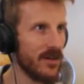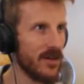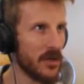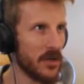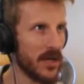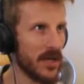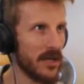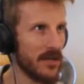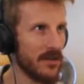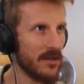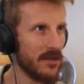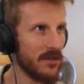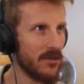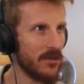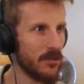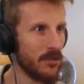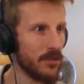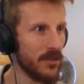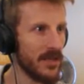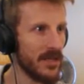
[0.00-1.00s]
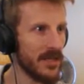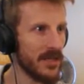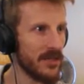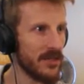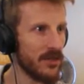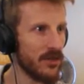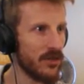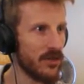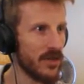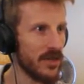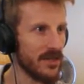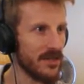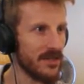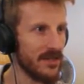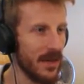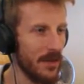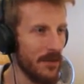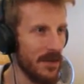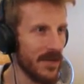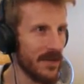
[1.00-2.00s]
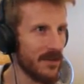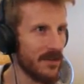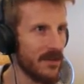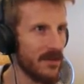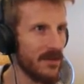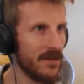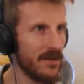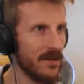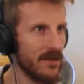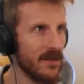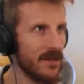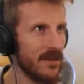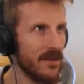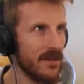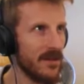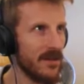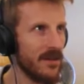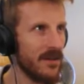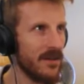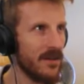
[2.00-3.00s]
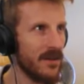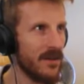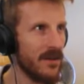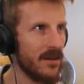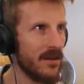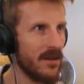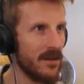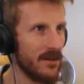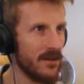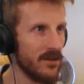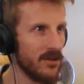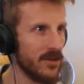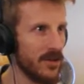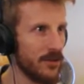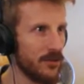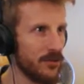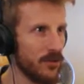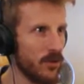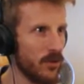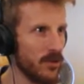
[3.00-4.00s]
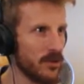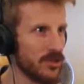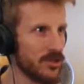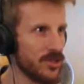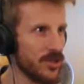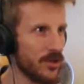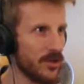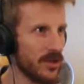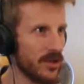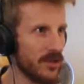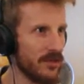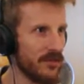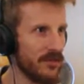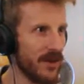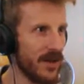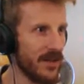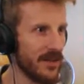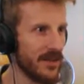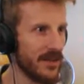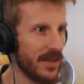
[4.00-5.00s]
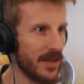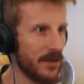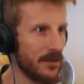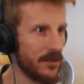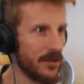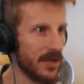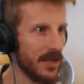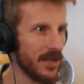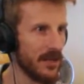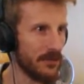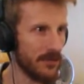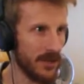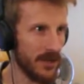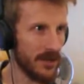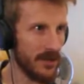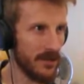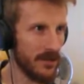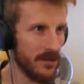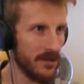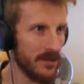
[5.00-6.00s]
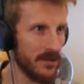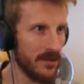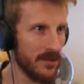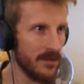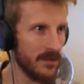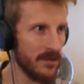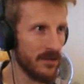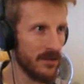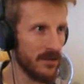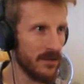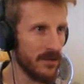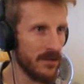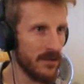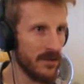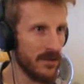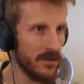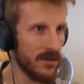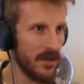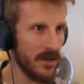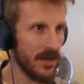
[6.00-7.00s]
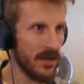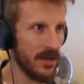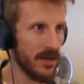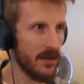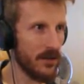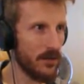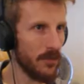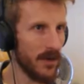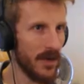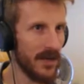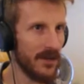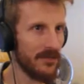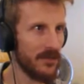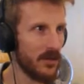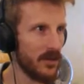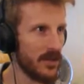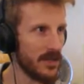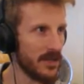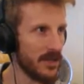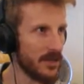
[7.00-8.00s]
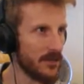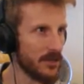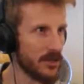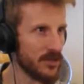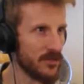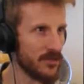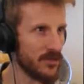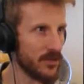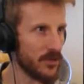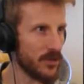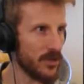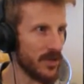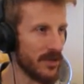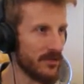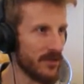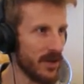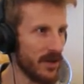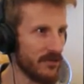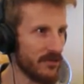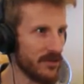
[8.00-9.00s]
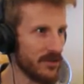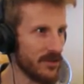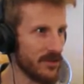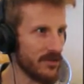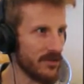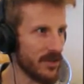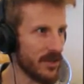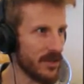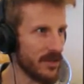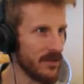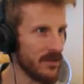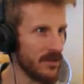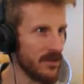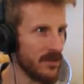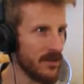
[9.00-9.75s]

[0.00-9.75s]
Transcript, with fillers: Okay, there are plenty of good things. Gimme! Who keeps orange soda in a filing cabinet anyway? I hope I have no idea how much fuel I've got for this thing.